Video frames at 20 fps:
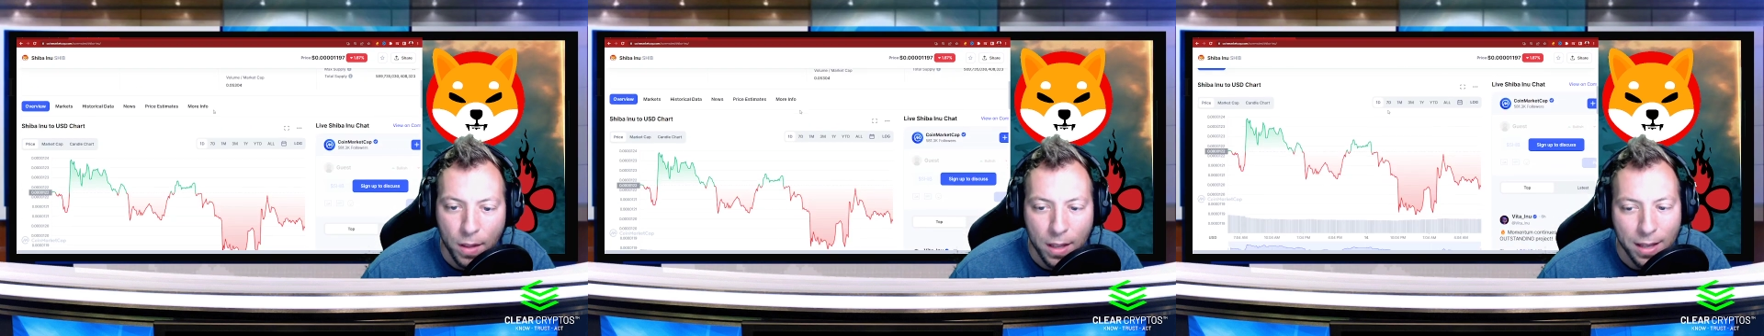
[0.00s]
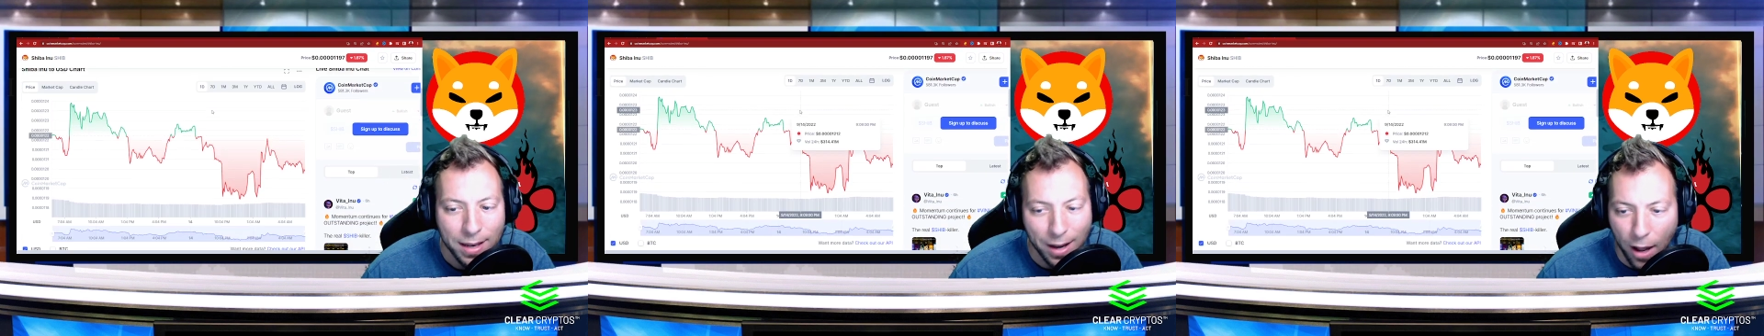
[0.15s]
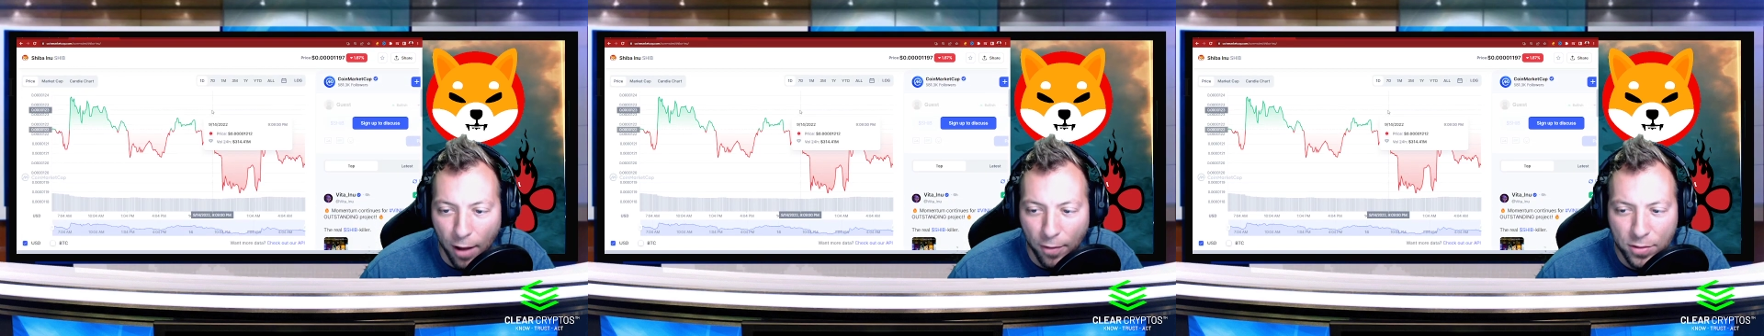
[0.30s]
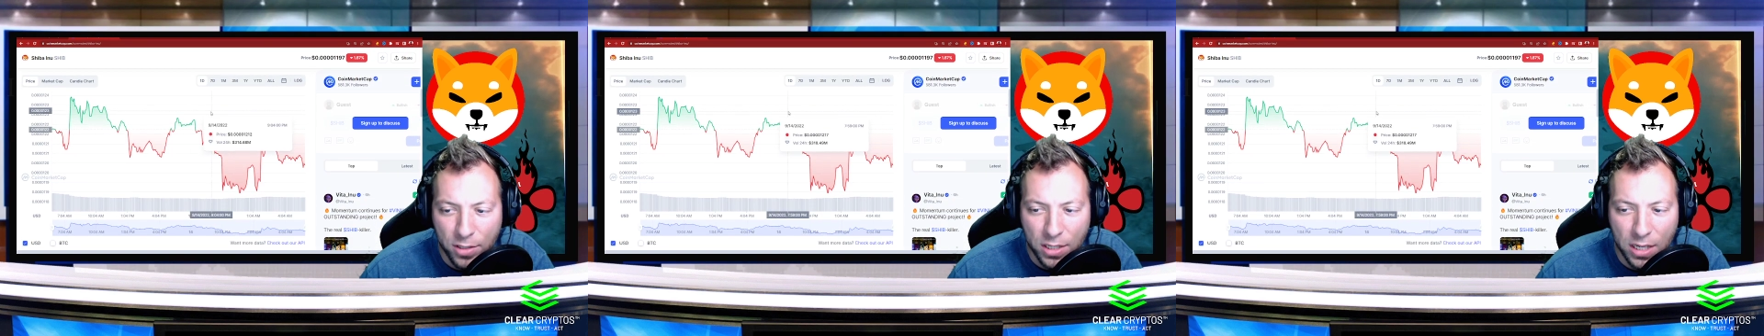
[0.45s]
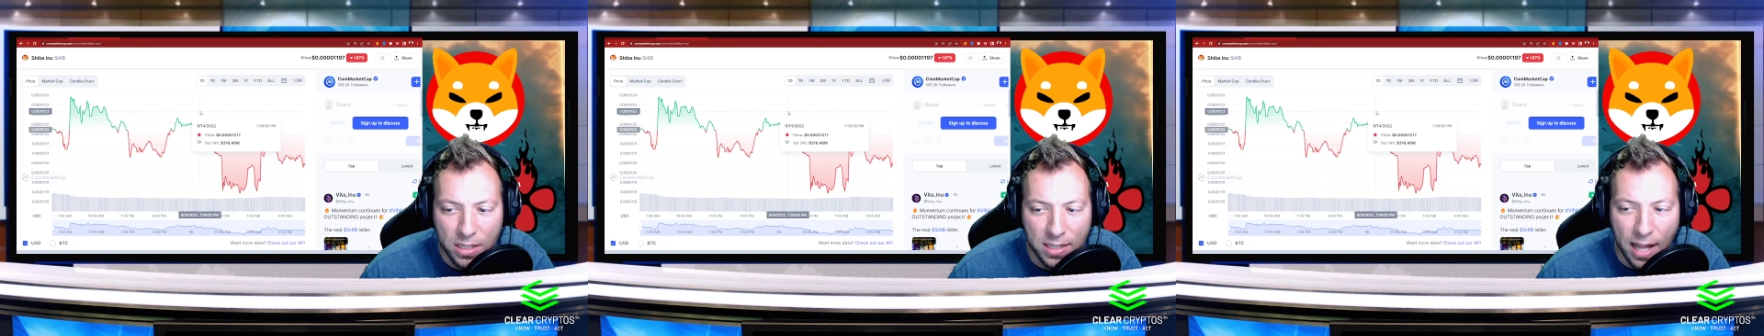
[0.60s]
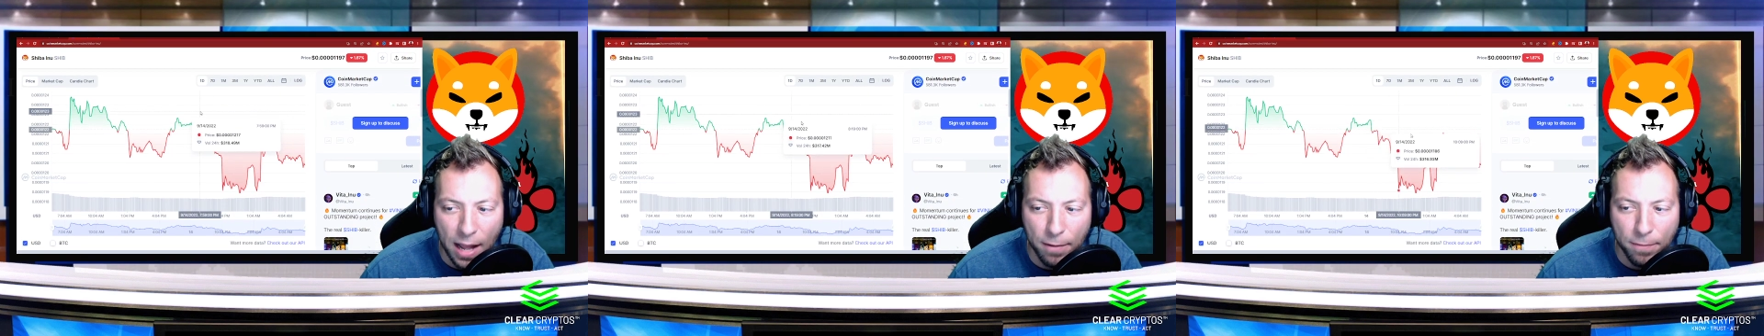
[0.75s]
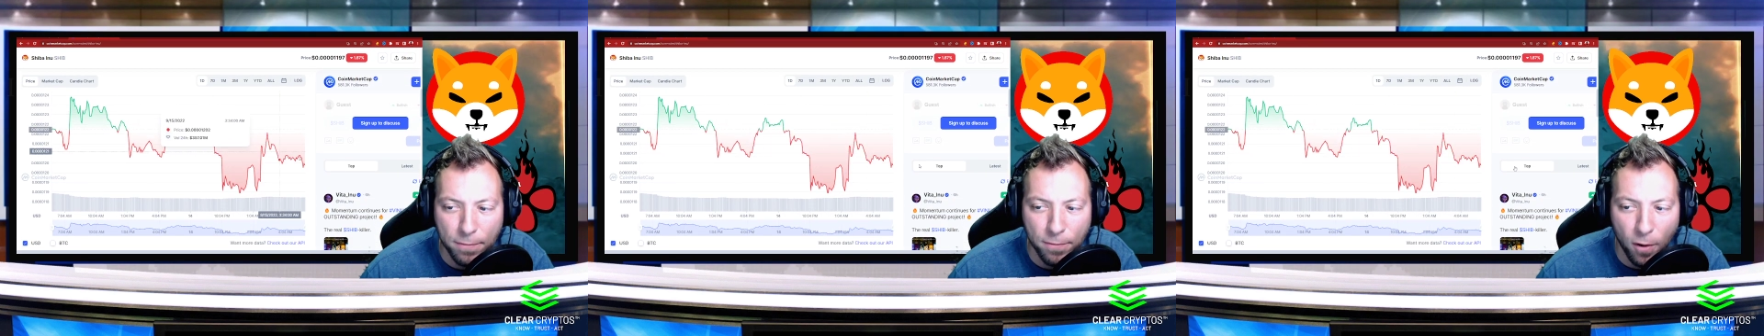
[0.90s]
Now, obviously, it's
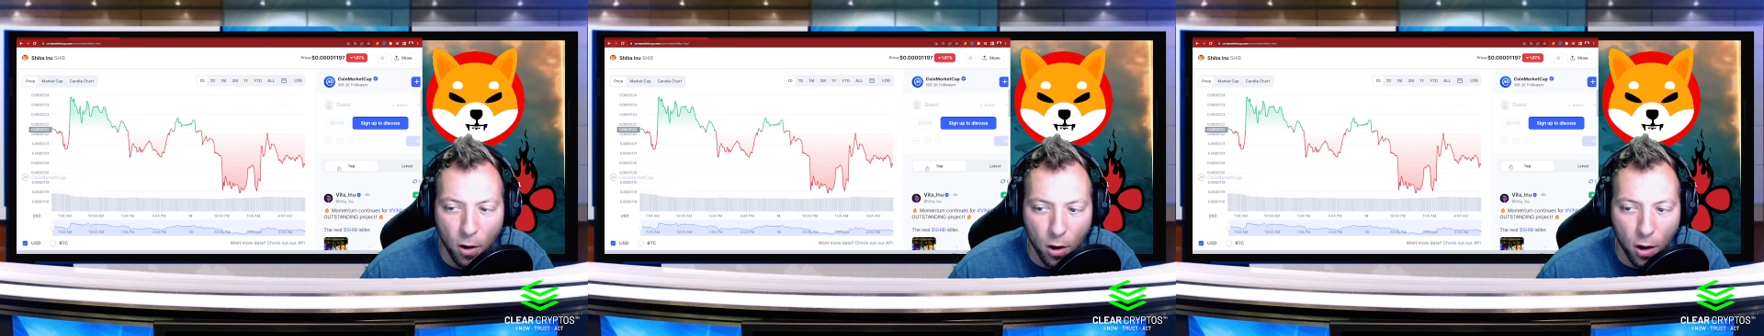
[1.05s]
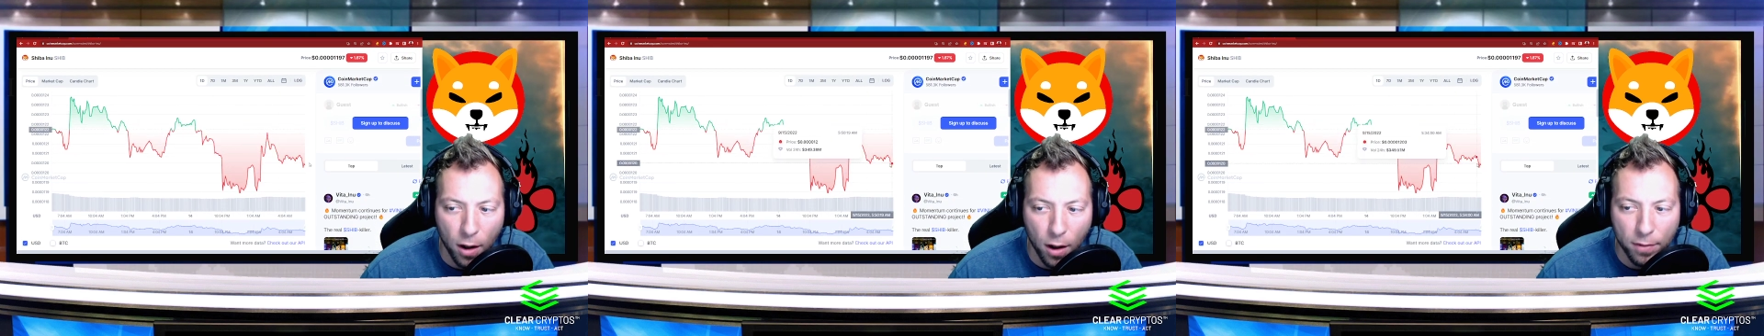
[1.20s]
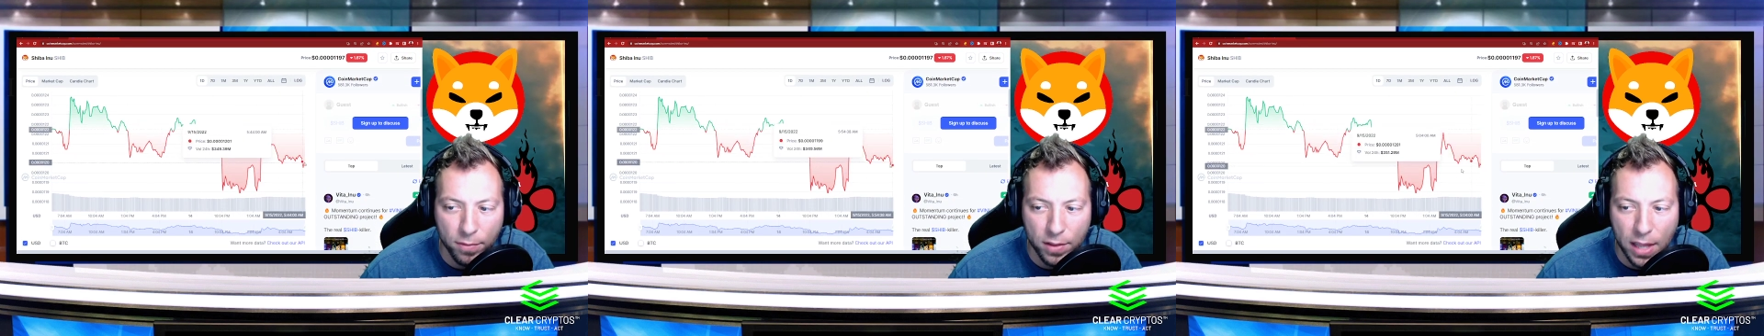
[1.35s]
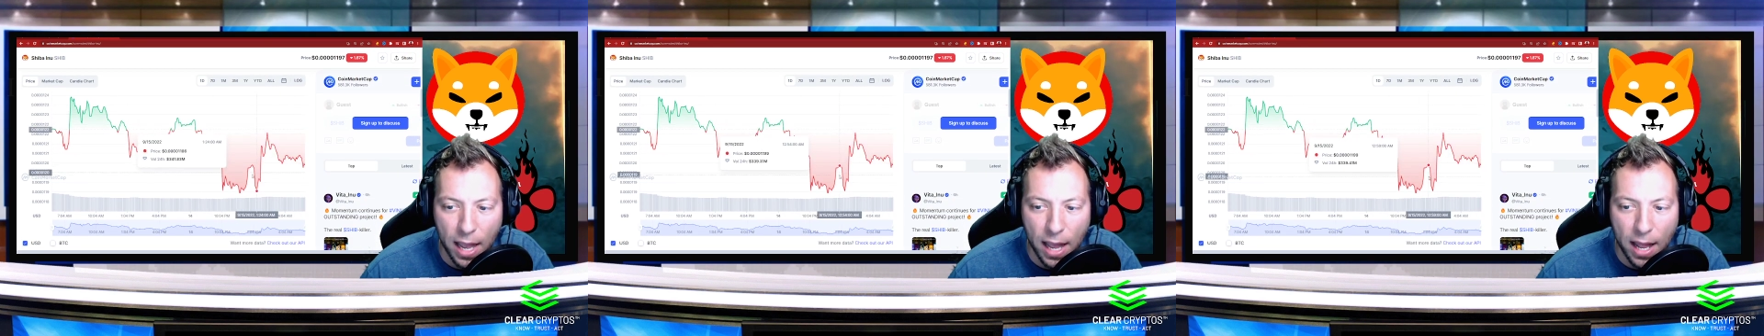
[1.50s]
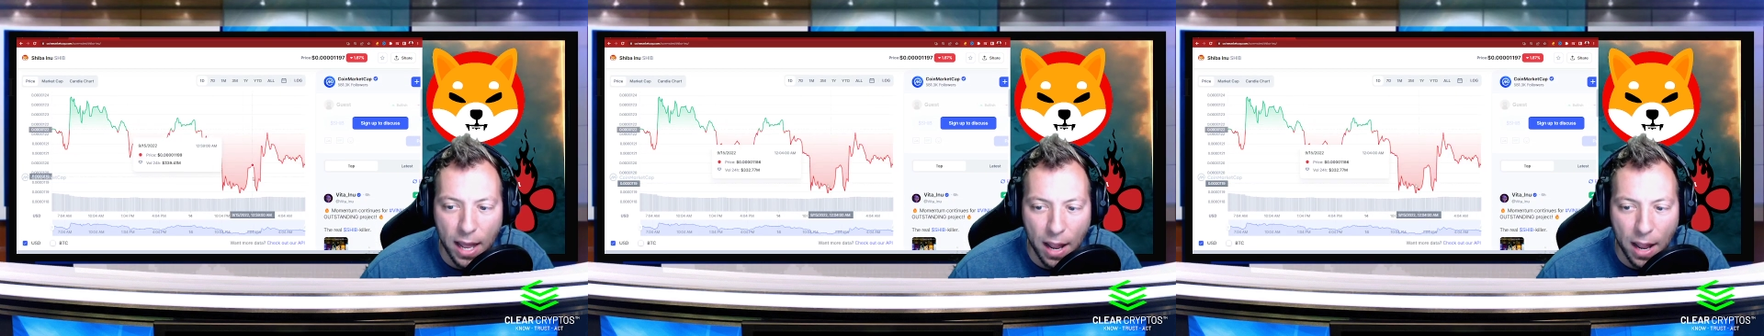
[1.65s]
not far off of that.